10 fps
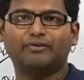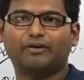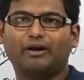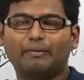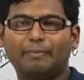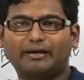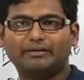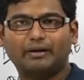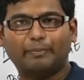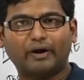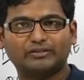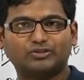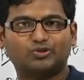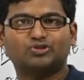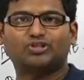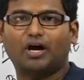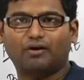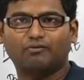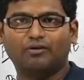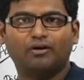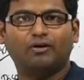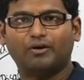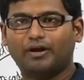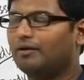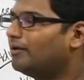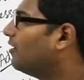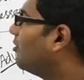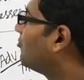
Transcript: We are not making that process to starve, okay,